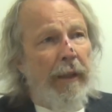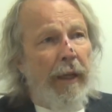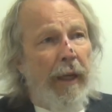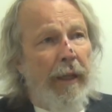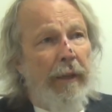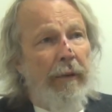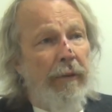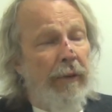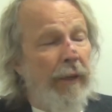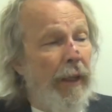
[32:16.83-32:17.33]

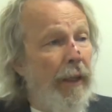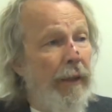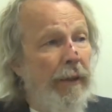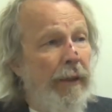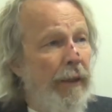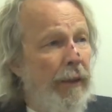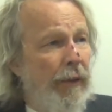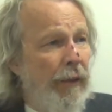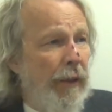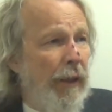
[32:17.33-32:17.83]
I don't doubt
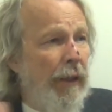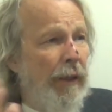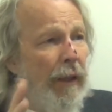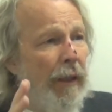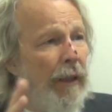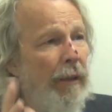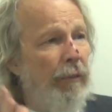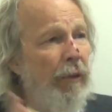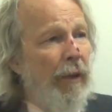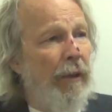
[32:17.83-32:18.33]
that he said
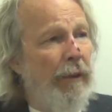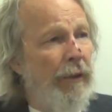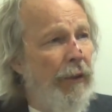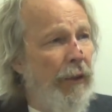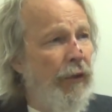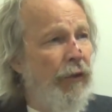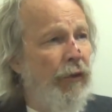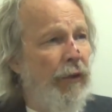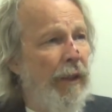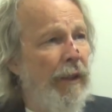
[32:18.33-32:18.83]
that. He probably
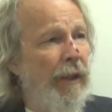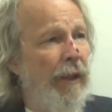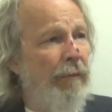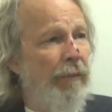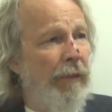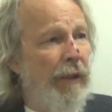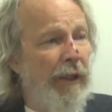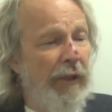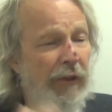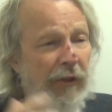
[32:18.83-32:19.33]
did say
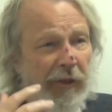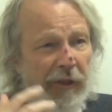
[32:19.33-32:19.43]
that, but he's